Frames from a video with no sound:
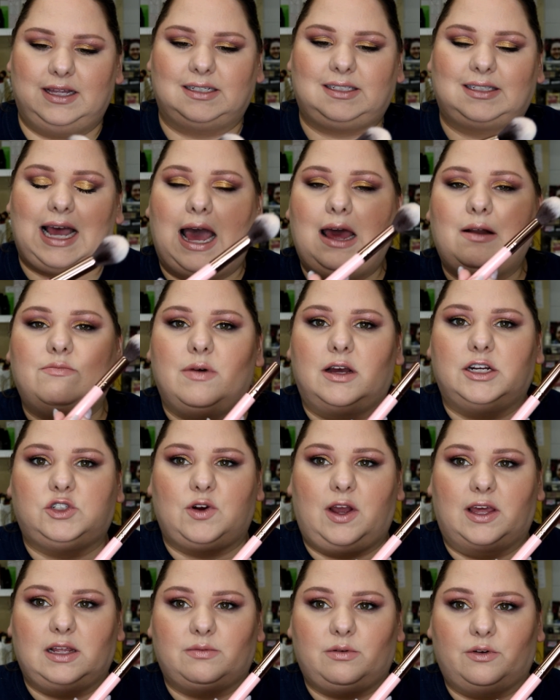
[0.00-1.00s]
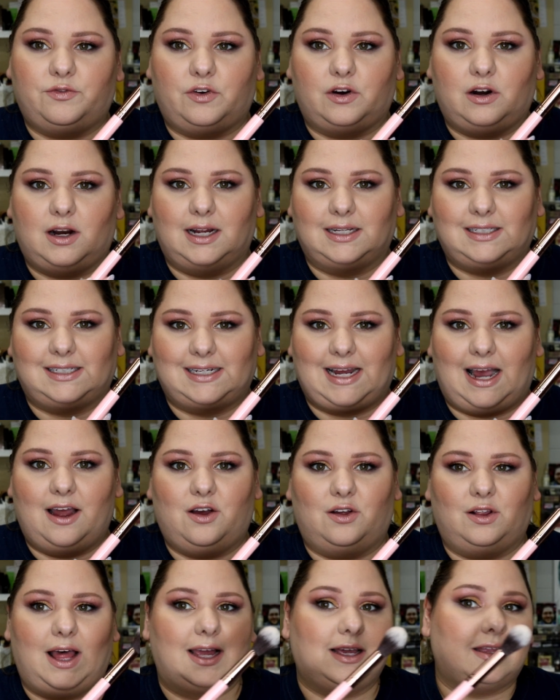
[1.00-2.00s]
This, I'd much rather prefer a
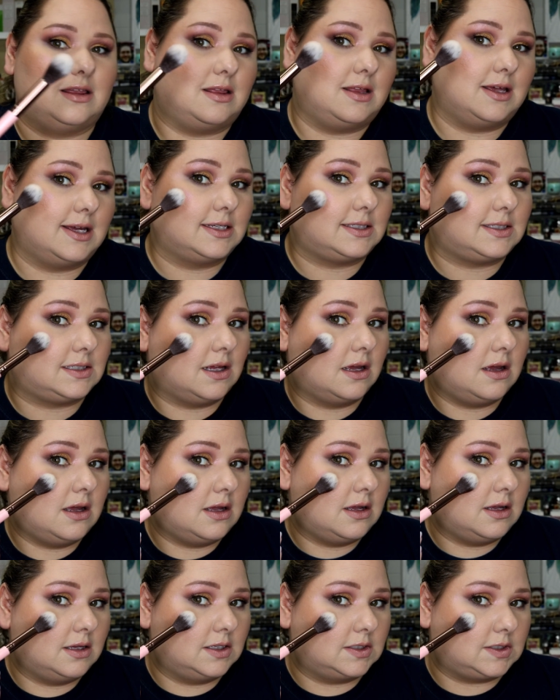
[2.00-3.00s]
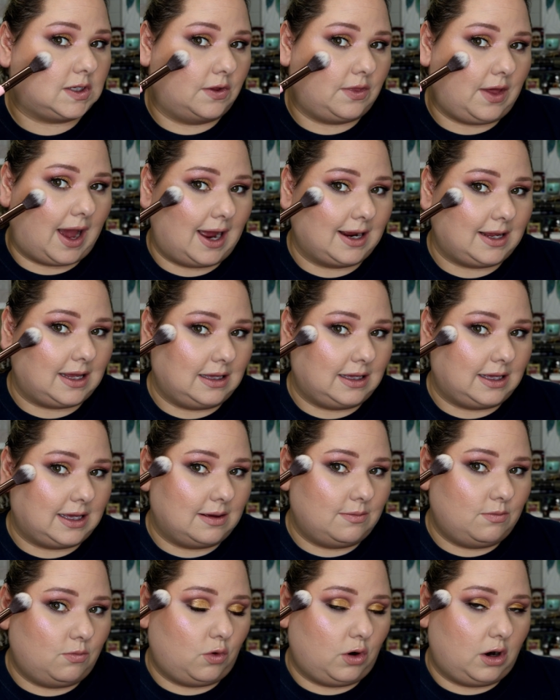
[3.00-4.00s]
style like this so that I can
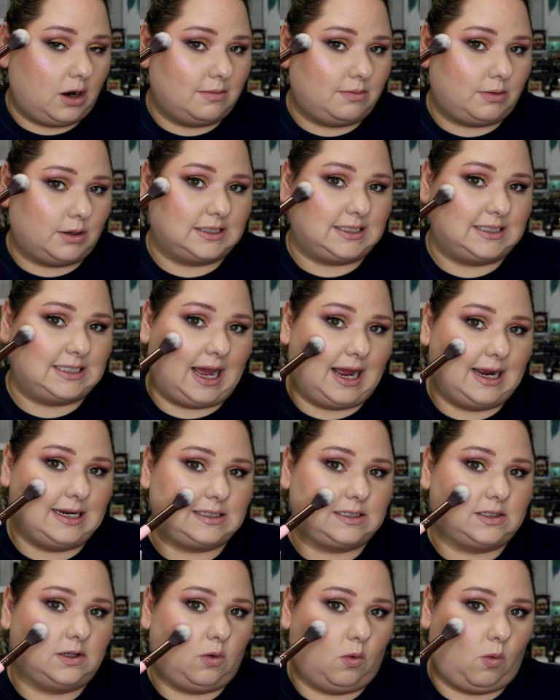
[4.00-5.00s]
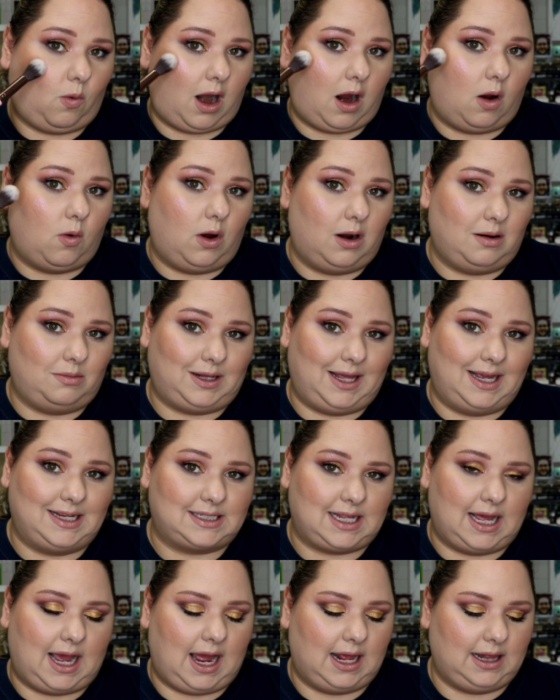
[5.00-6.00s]
get more precise where I want to
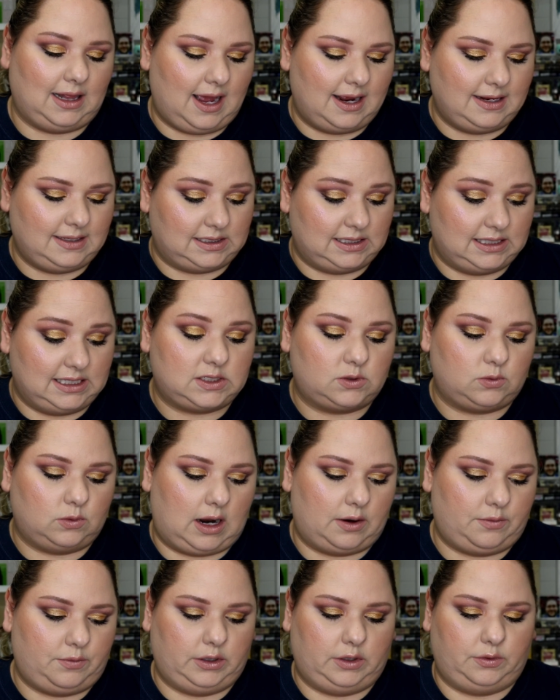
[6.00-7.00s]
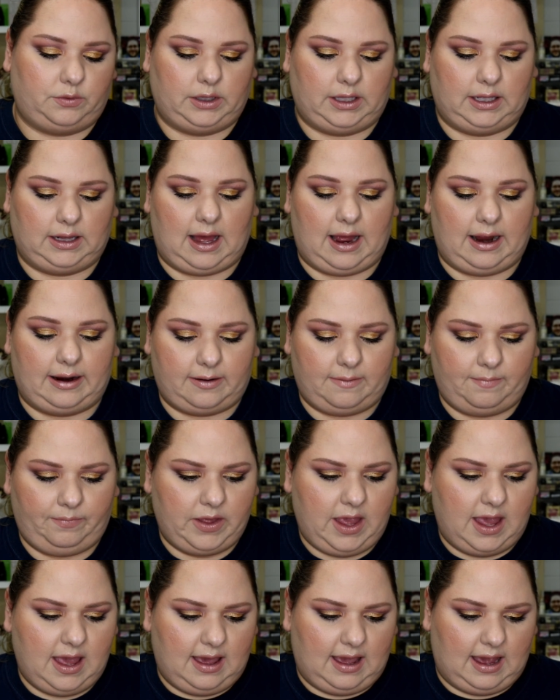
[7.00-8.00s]
place that highlight. So this one I really, really like.
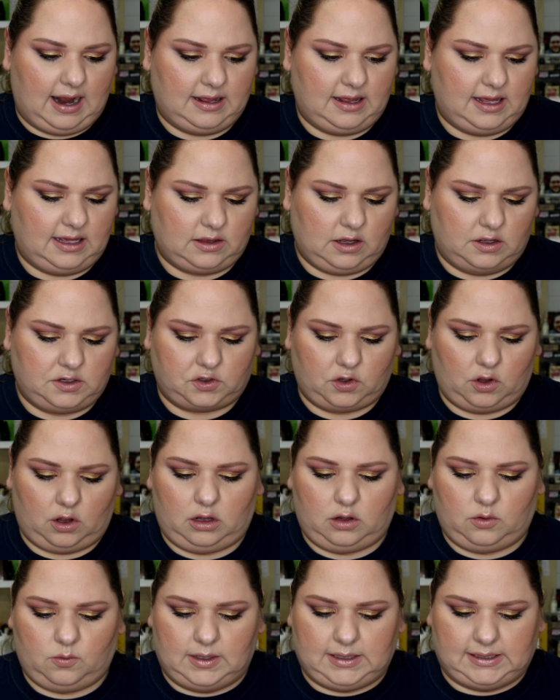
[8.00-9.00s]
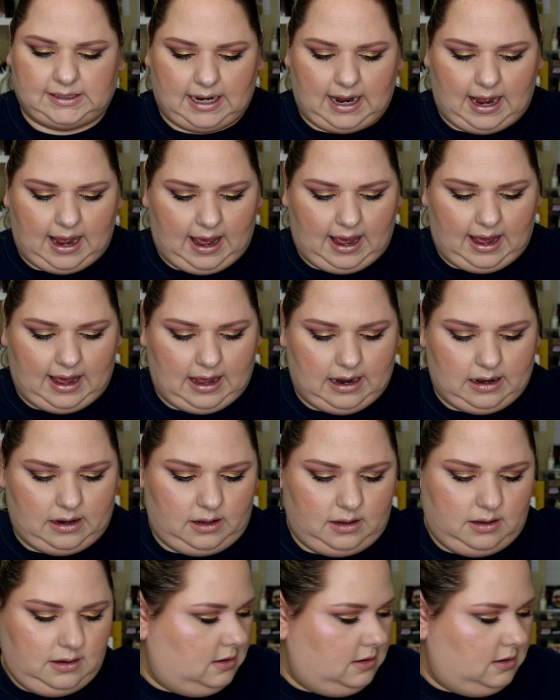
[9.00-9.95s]
And I think those are the only ones that I had.